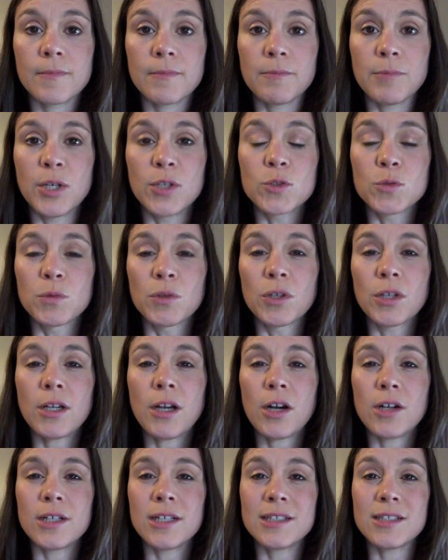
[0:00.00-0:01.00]
But it's really
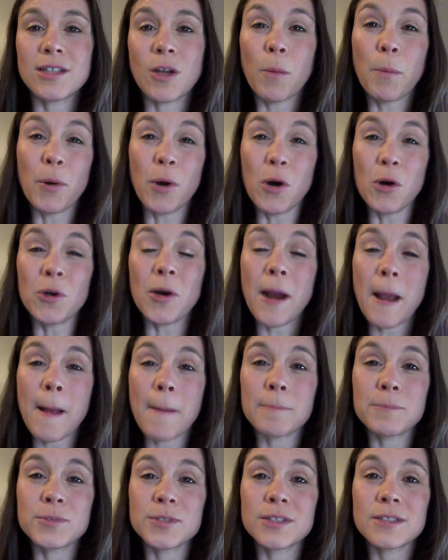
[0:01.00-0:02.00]
hard to sell
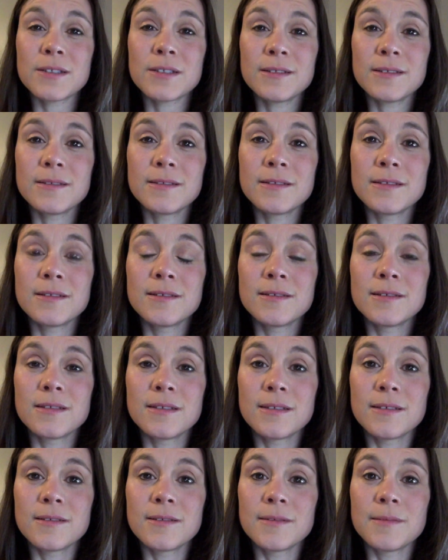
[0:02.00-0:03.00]
programs
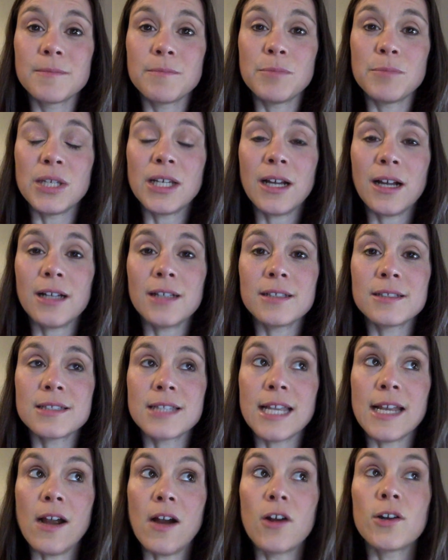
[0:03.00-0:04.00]
because
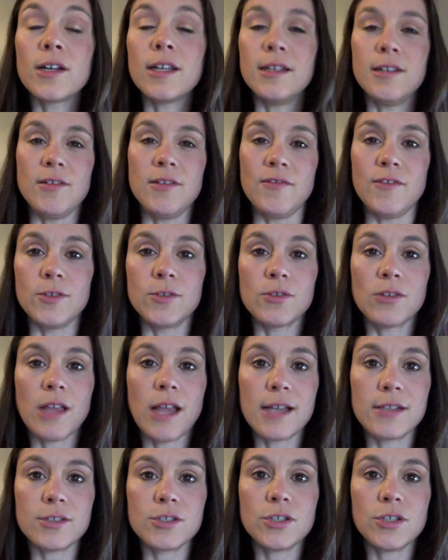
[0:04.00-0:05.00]
they aren't
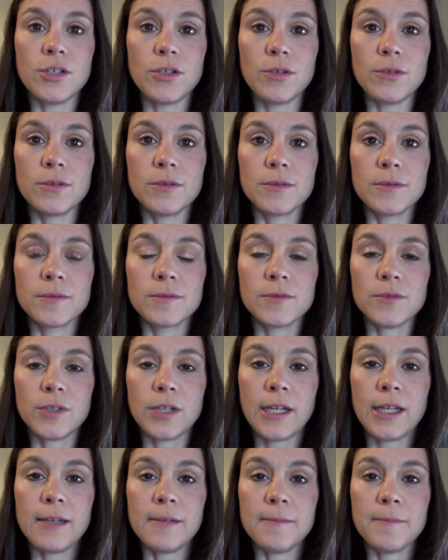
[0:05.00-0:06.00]
individualized to you,
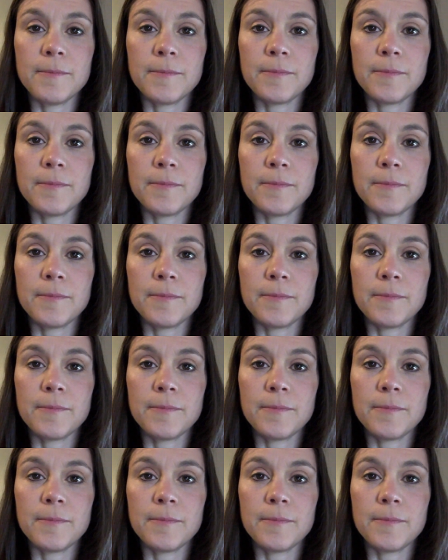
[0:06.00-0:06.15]
right?